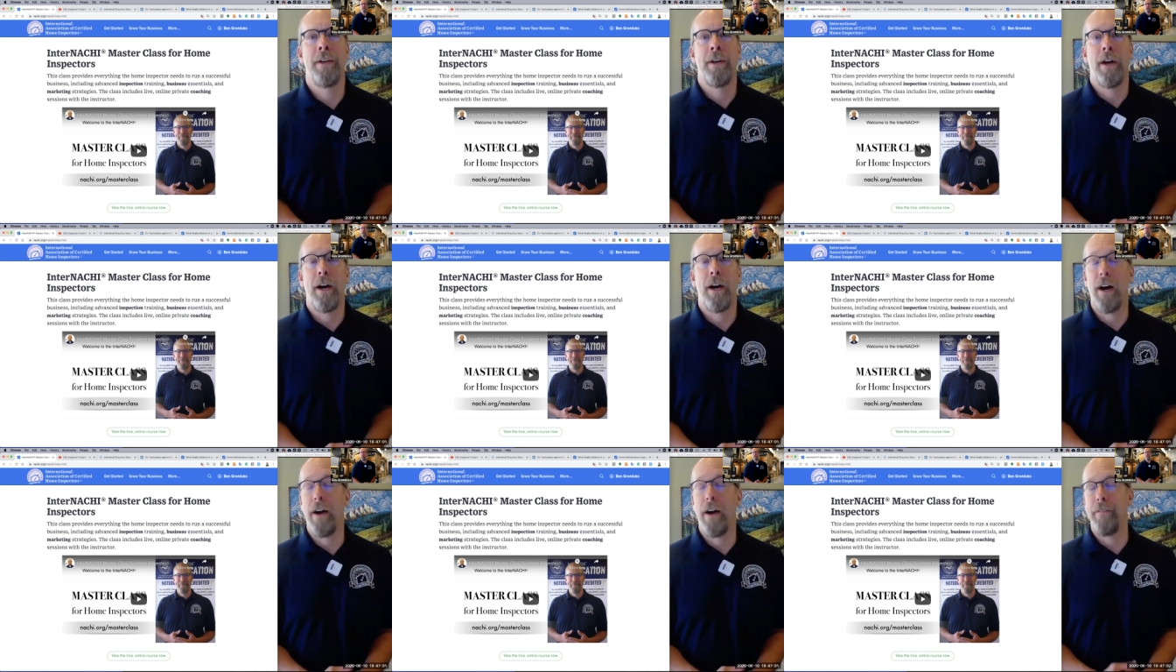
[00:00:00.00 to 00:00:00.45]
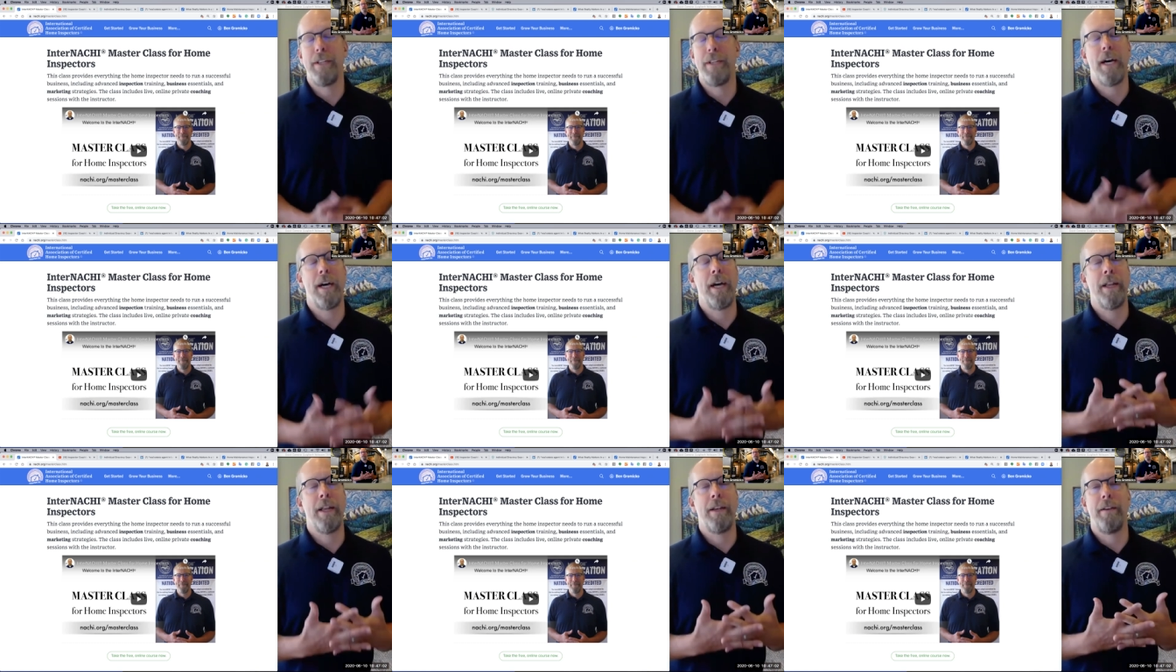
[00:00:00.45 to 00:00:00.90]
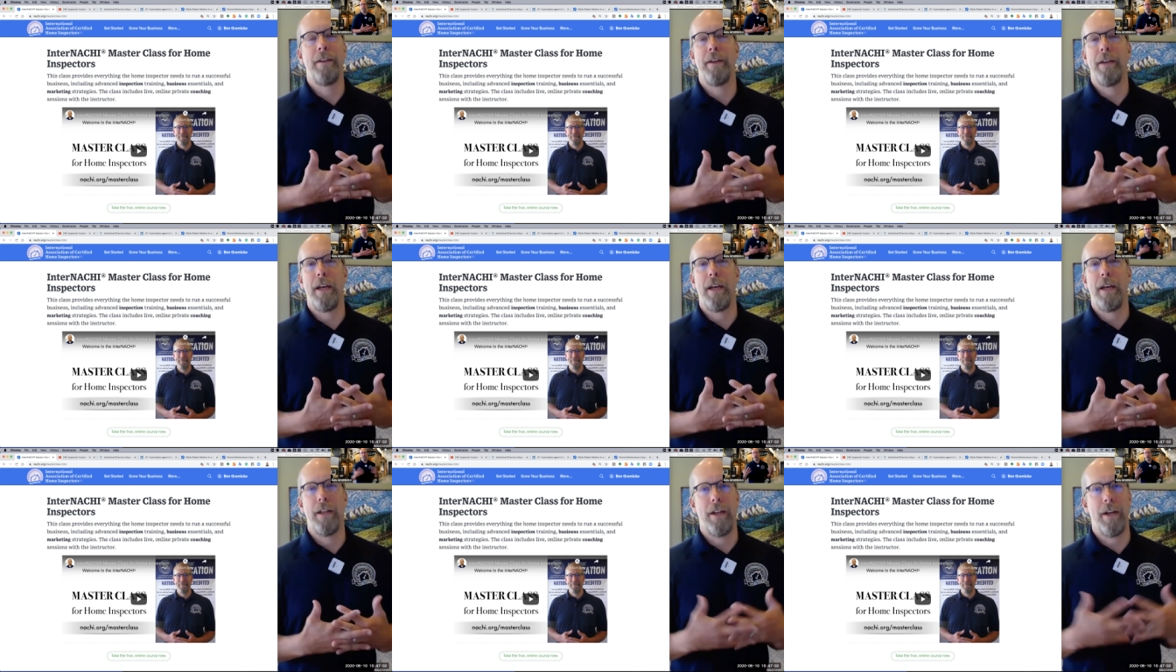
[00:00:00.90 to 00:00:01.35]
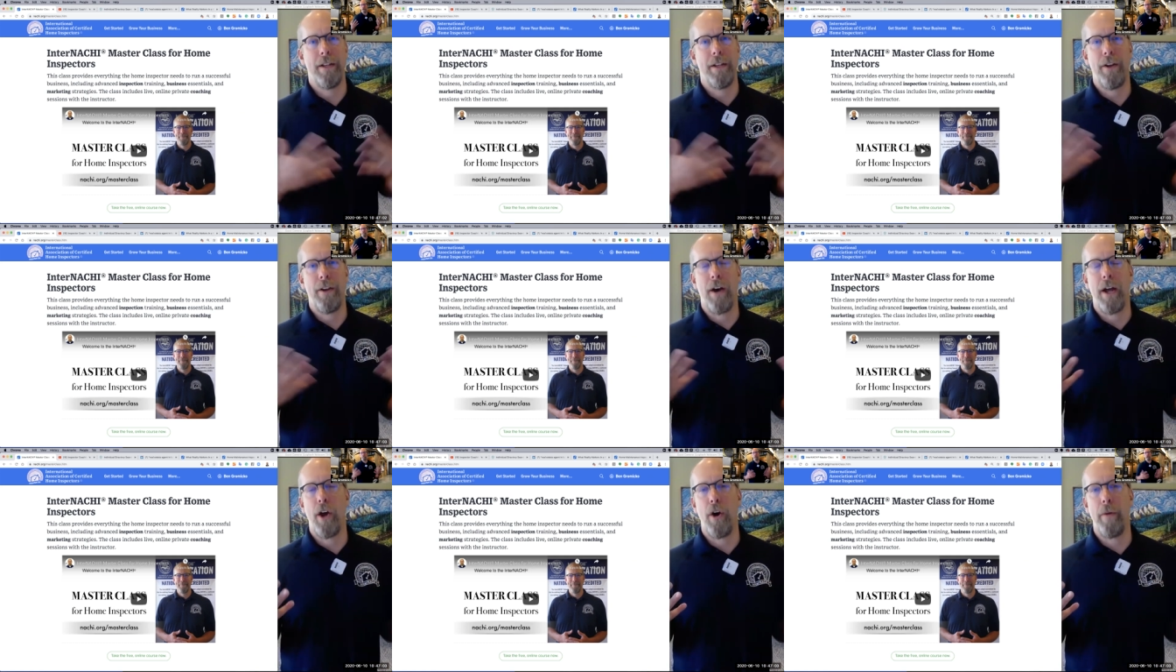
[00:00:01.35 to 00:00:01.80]
I've done uh, not
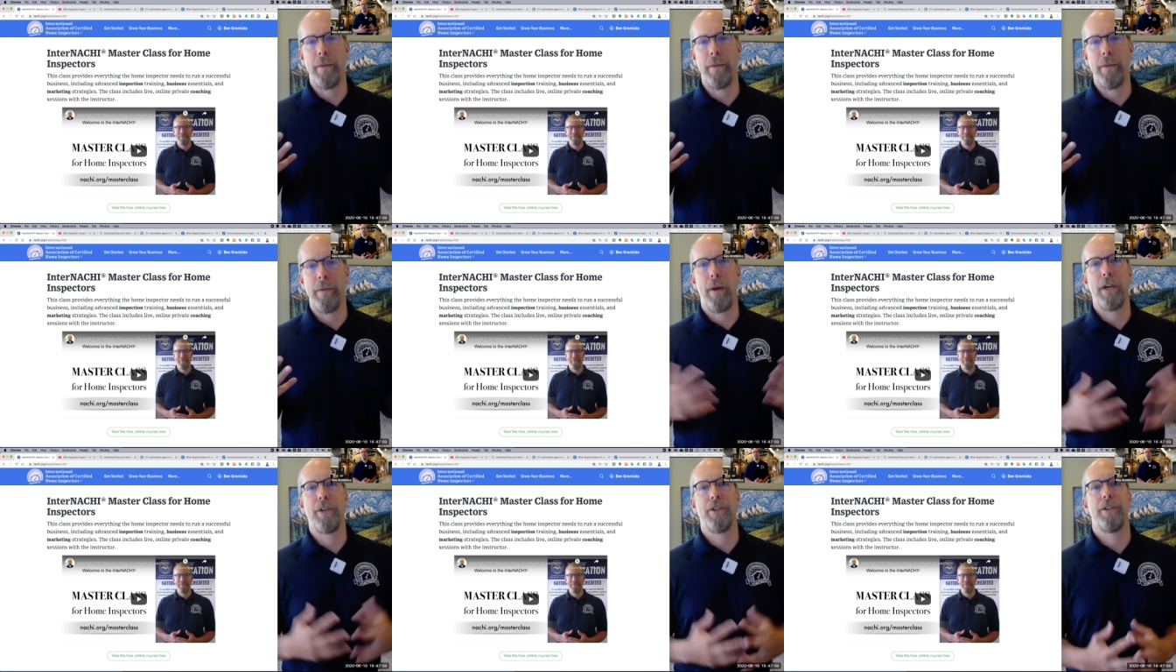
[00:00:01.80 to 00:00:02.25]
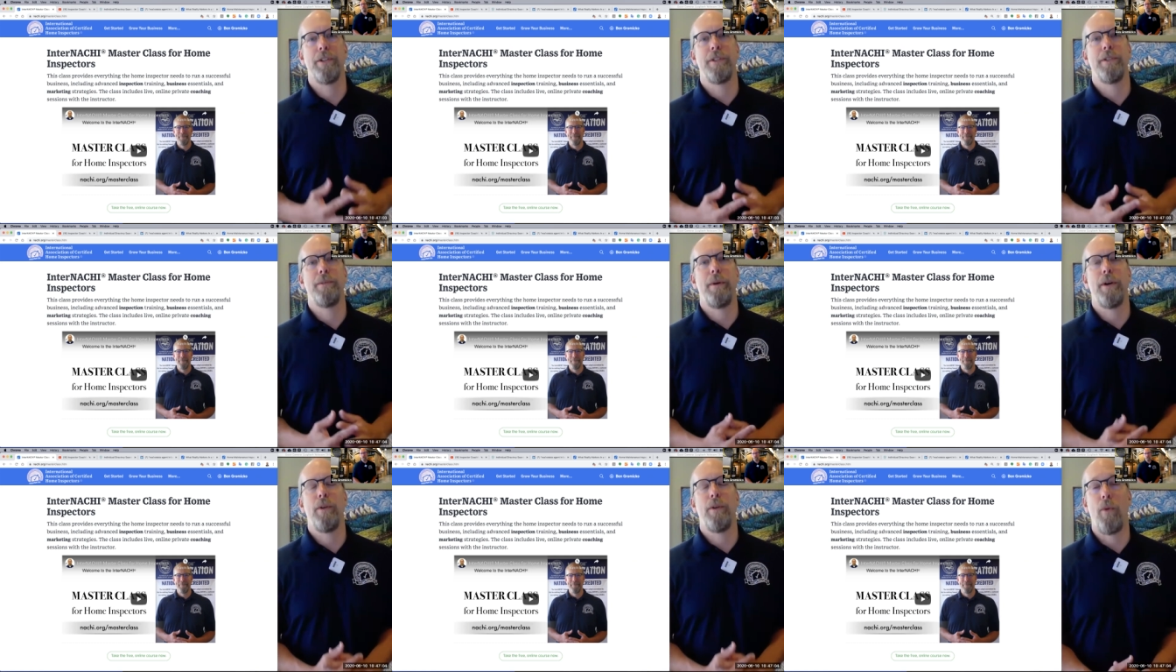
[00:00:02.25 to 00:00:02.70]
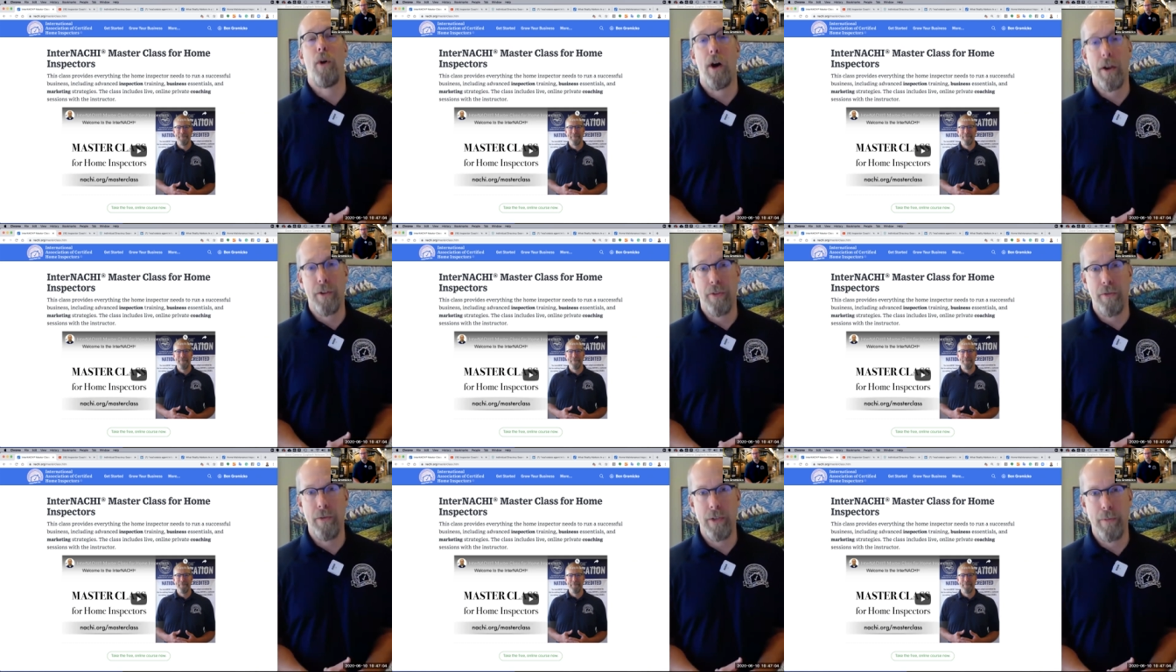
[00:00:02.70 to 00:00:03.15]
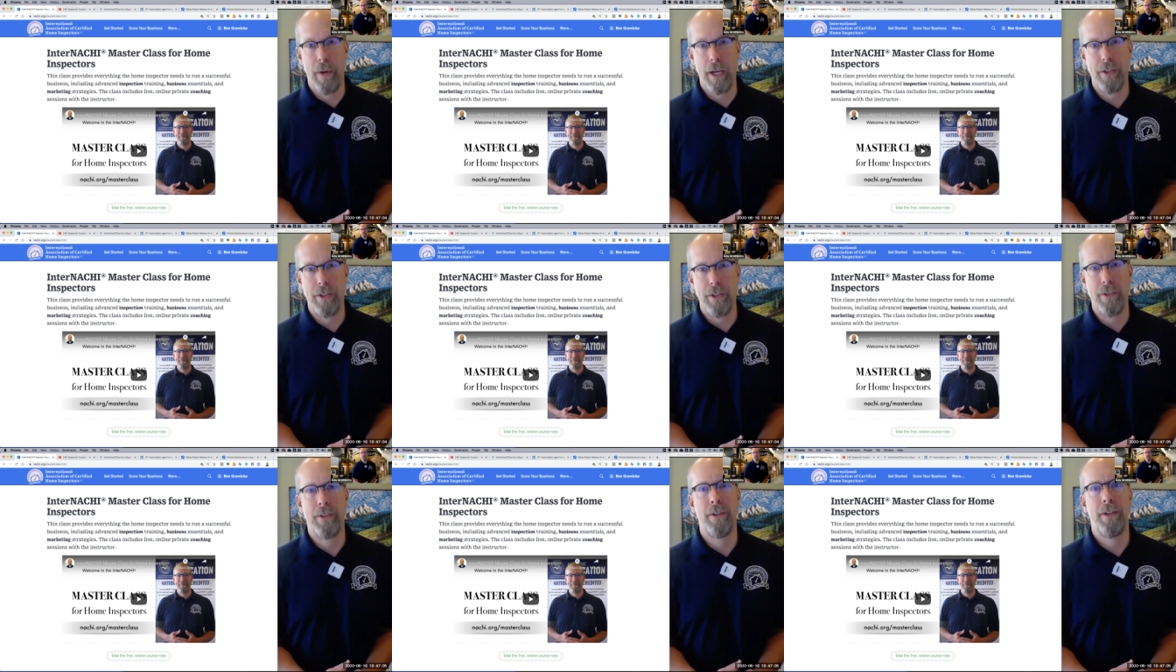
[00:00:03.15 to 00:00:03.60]
home inspections, but walkthrough
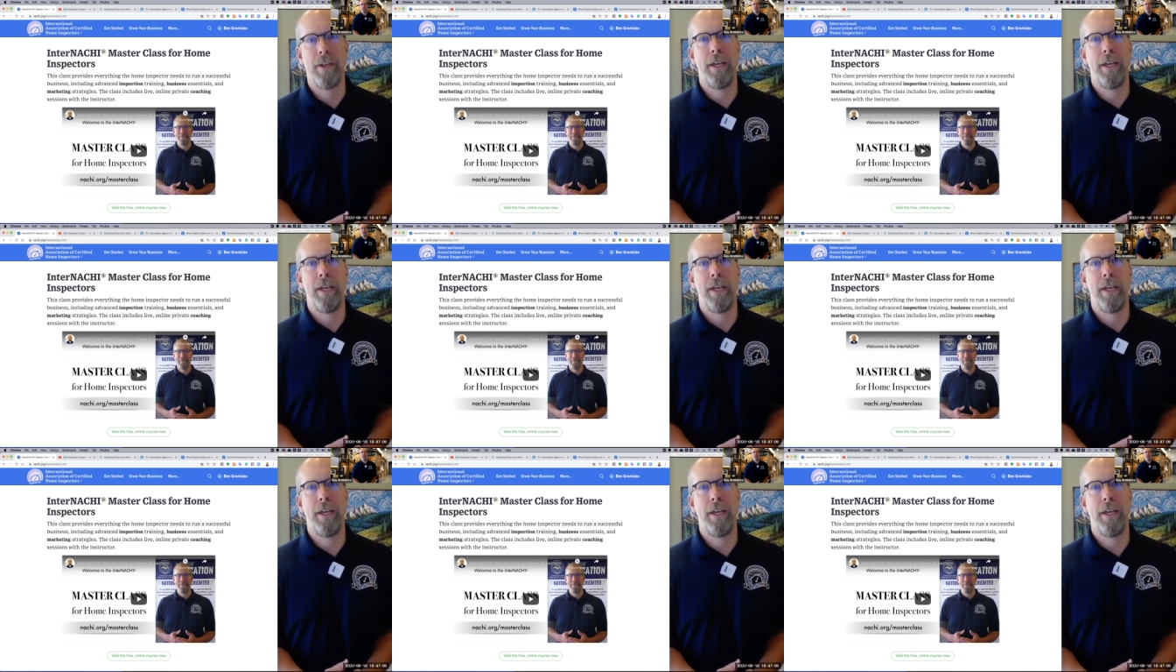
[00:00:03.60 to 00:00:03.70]
inspections,